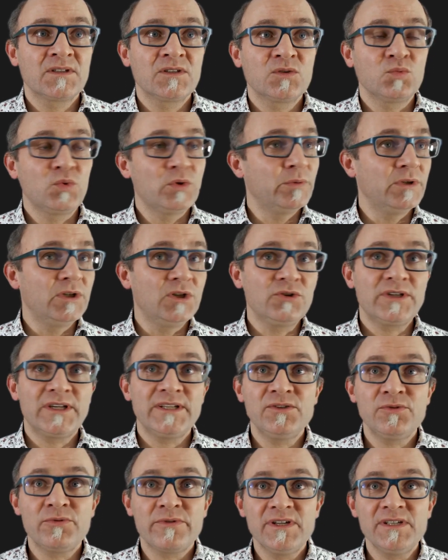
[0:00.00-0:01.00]
We will look
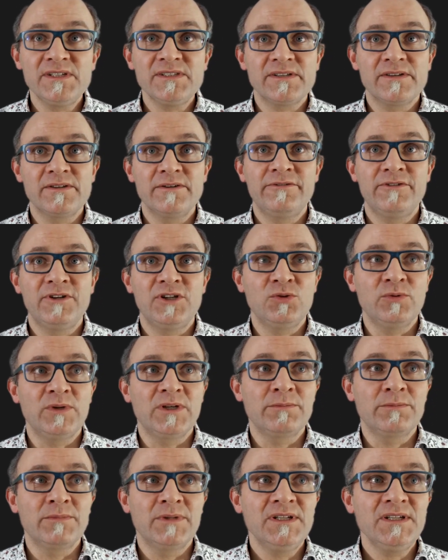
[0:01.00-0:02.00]
into this in the
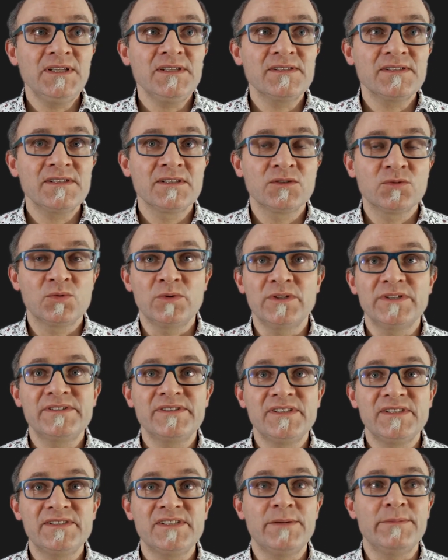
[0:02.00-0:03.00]
following minutes. We will
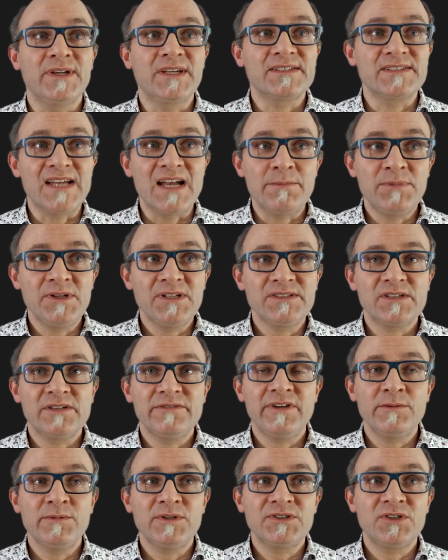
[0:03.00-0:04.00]
see some examples of
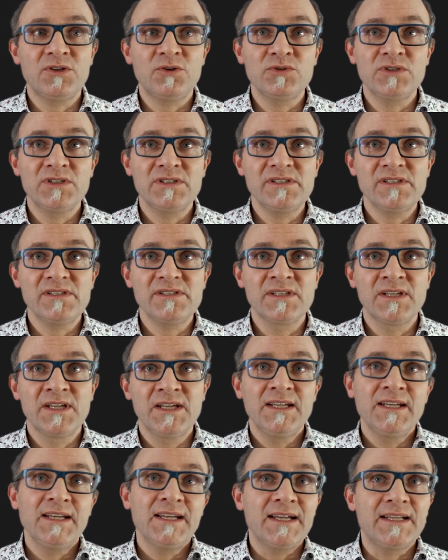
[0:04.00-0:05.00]
Hamiltonians.
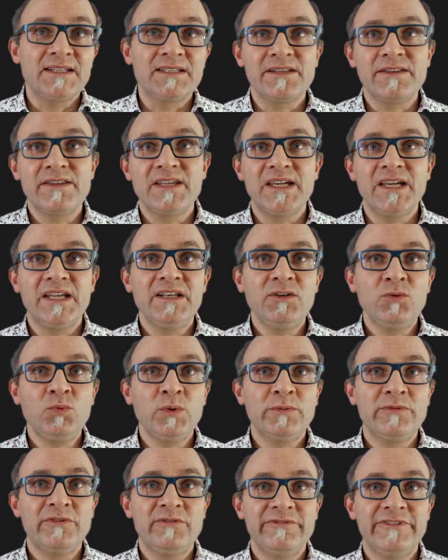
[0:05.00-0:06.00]
And in the end,
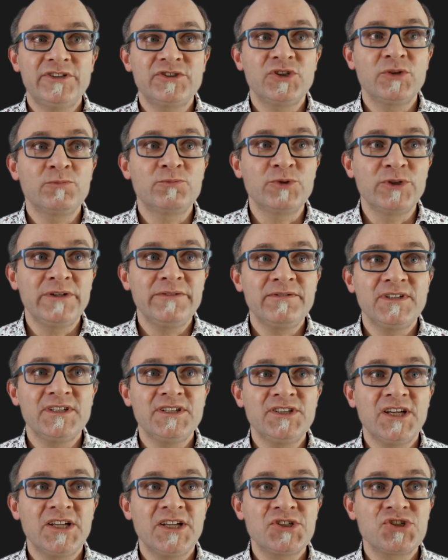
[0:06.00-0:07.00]
we will very briefly
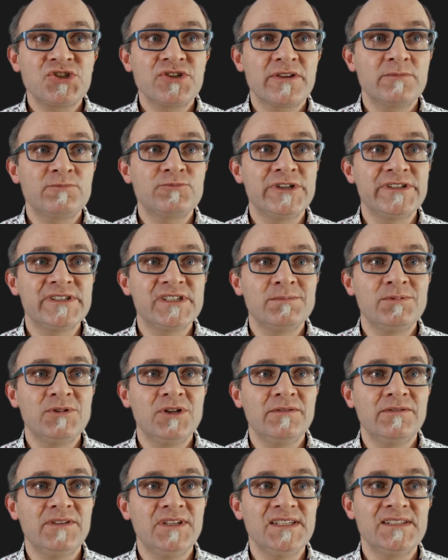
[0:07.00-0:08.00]
touch the principle
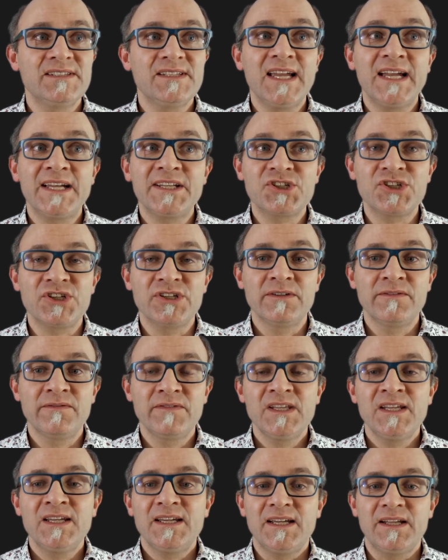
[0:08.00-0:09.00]
of least action
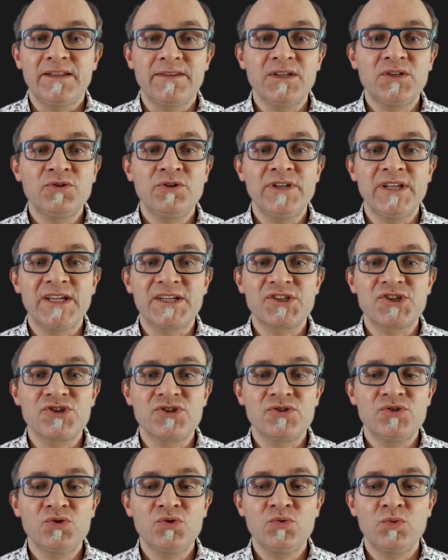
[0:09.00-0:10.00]
and the connection
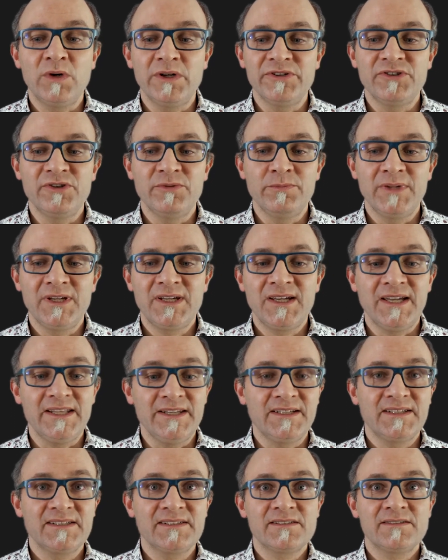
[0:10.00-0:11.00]
to quantum
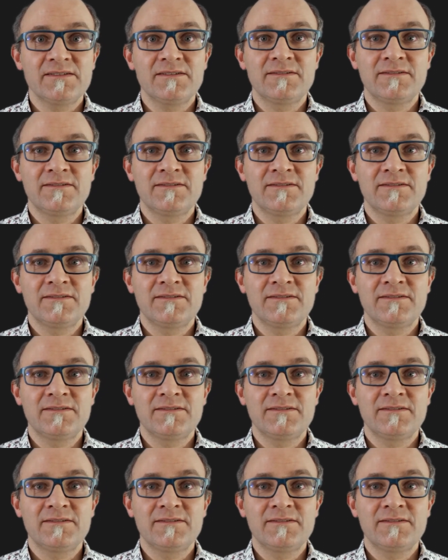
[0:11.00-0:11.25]
mechanics.